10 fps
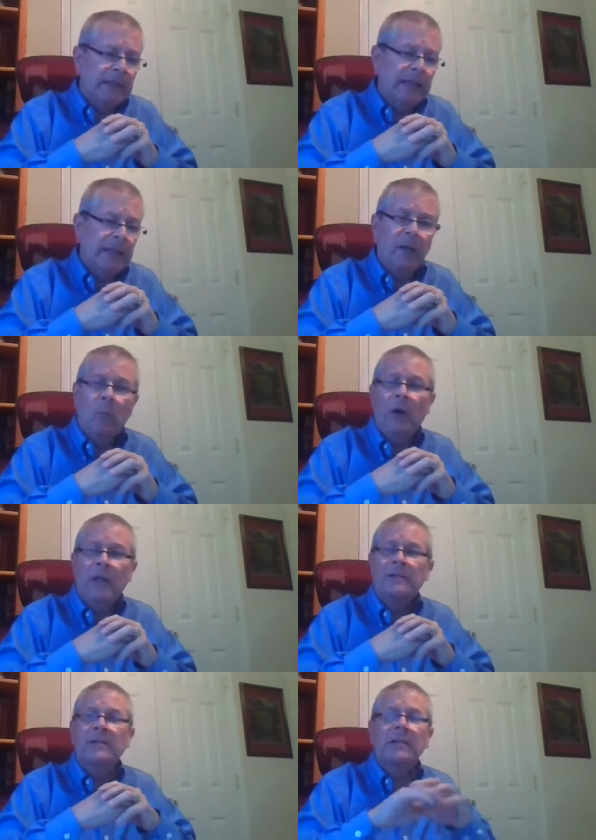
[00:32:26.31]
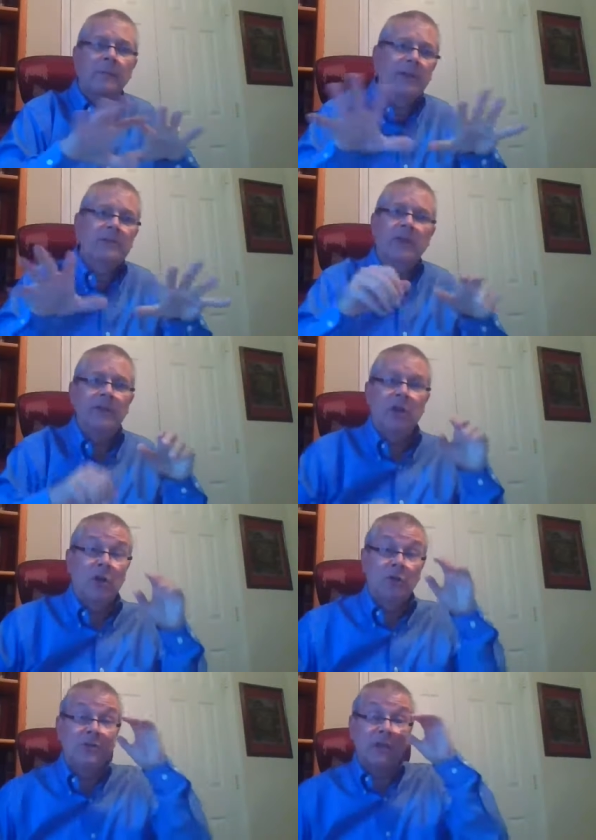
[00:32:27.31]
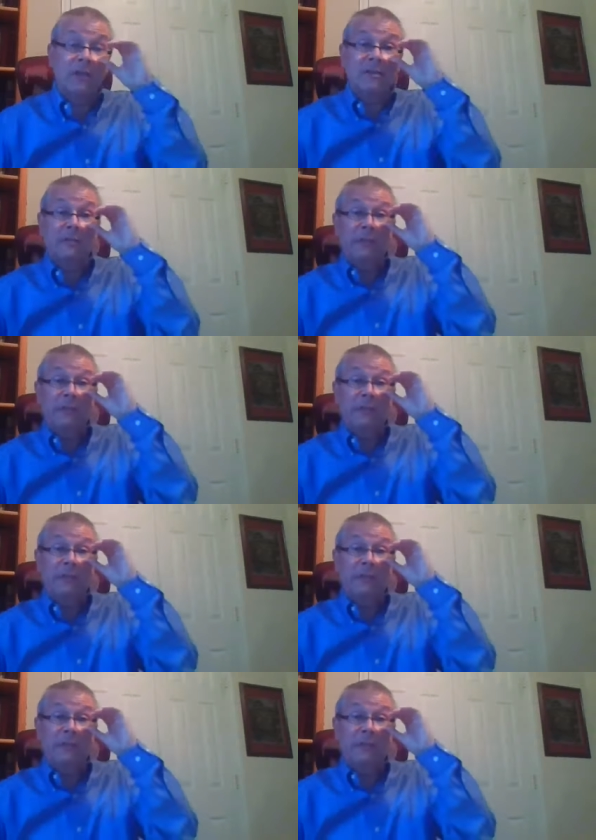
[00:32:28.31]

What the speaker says: at once. It depends on the acoustics and